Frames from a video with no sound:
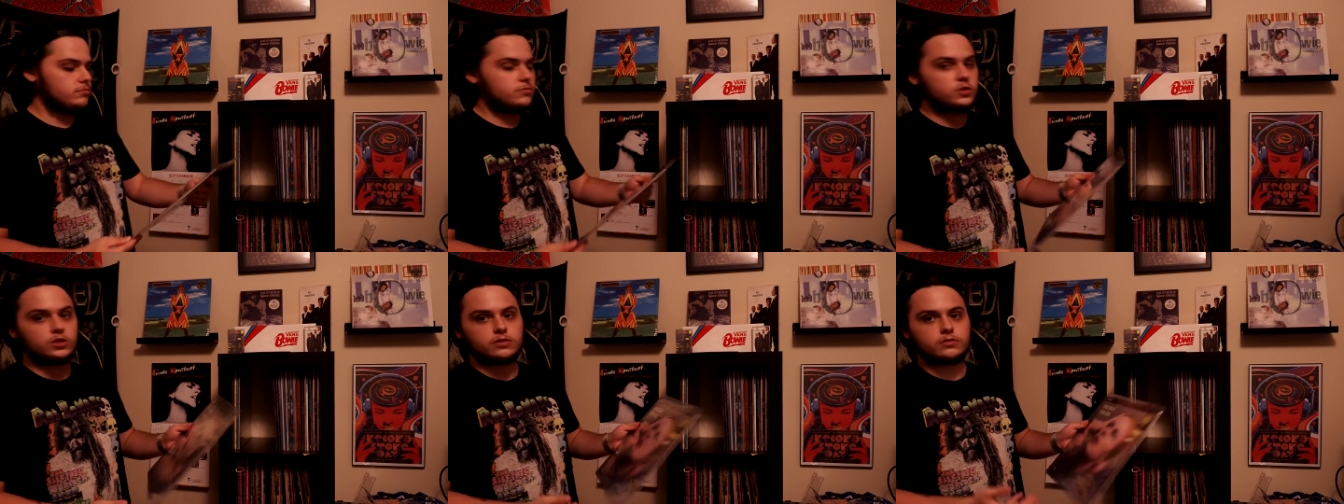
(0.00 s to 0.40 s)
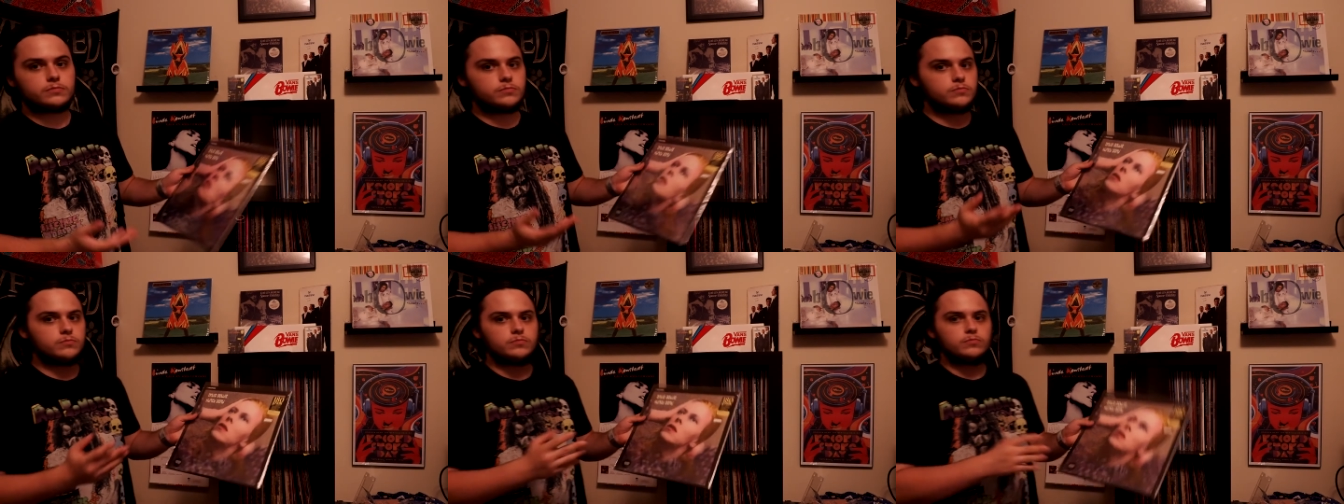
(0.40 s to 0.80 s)
Just
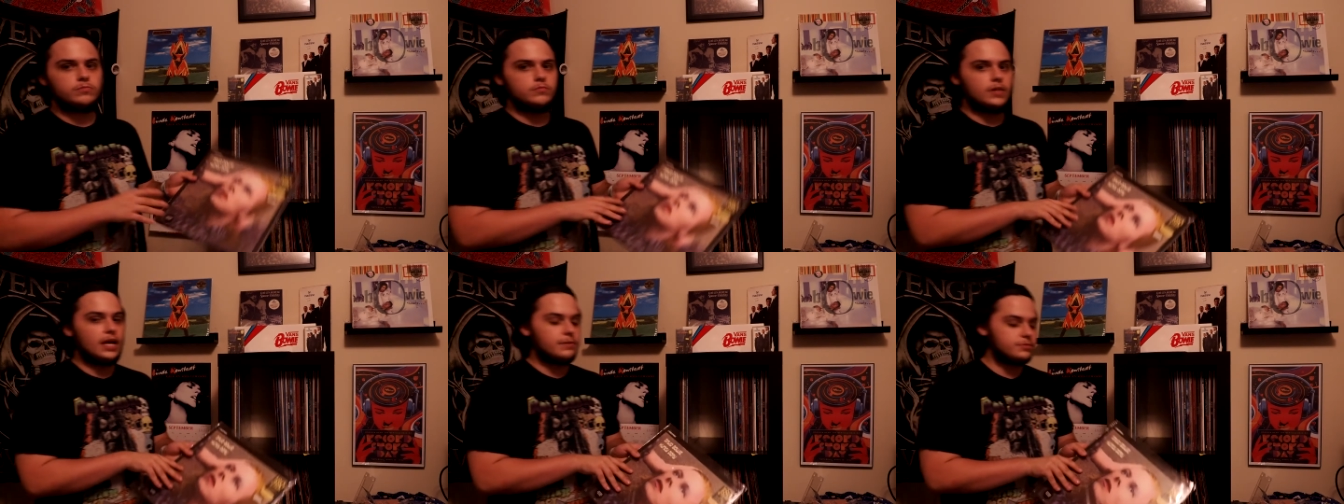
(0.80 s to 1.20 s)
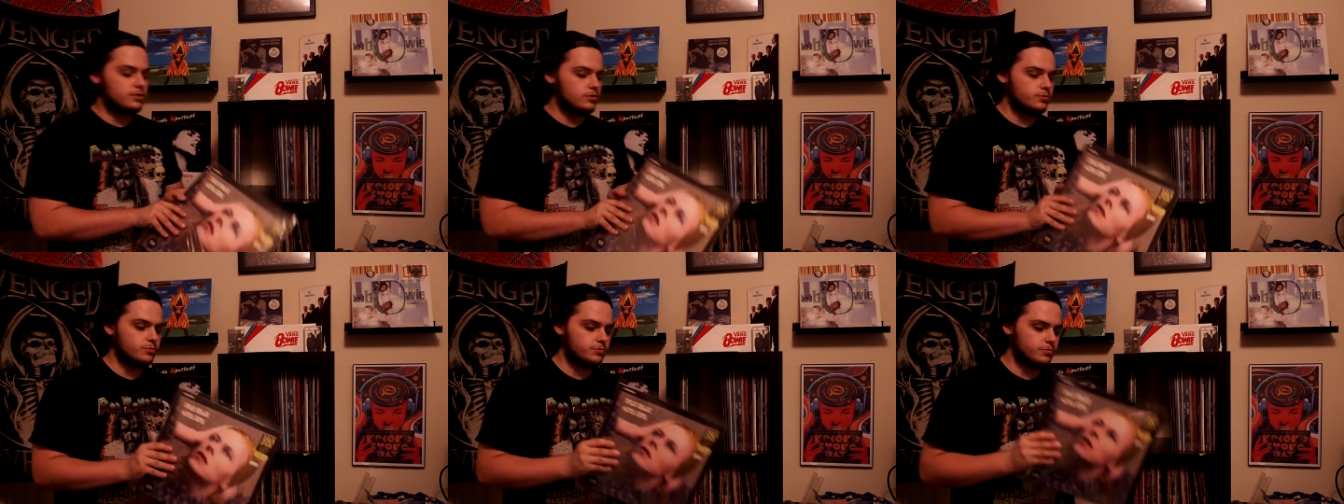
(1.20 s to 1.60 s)

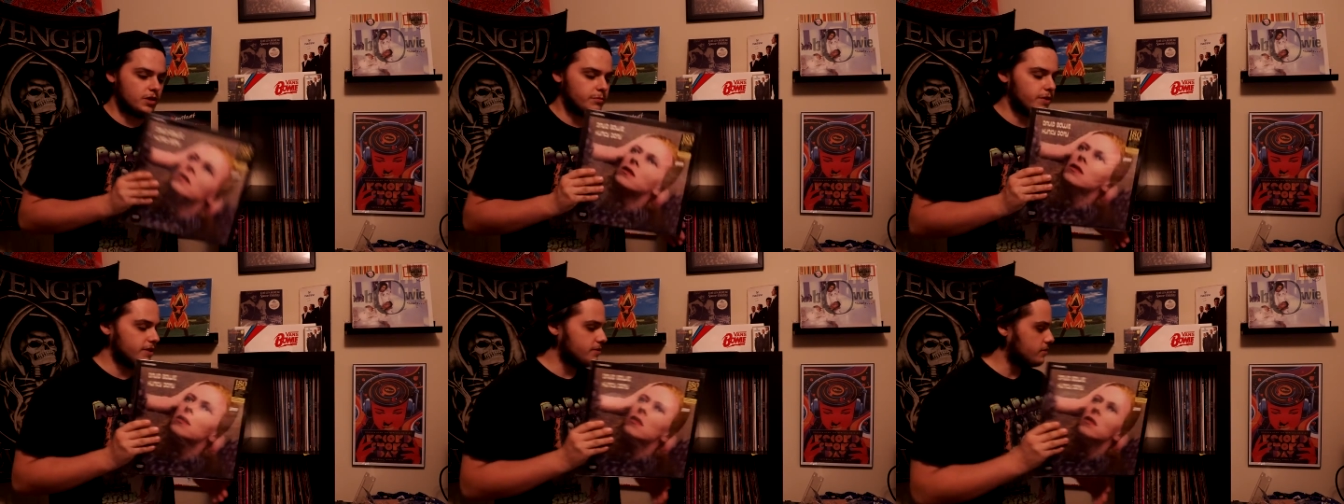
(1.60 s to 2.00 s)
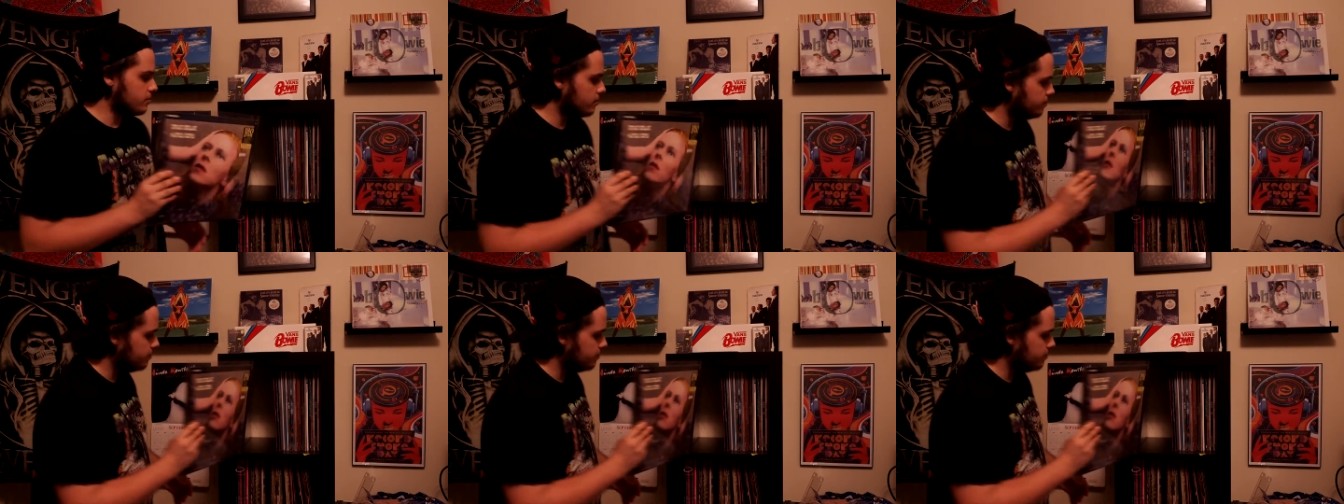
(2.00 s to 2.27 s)
absolute amazing.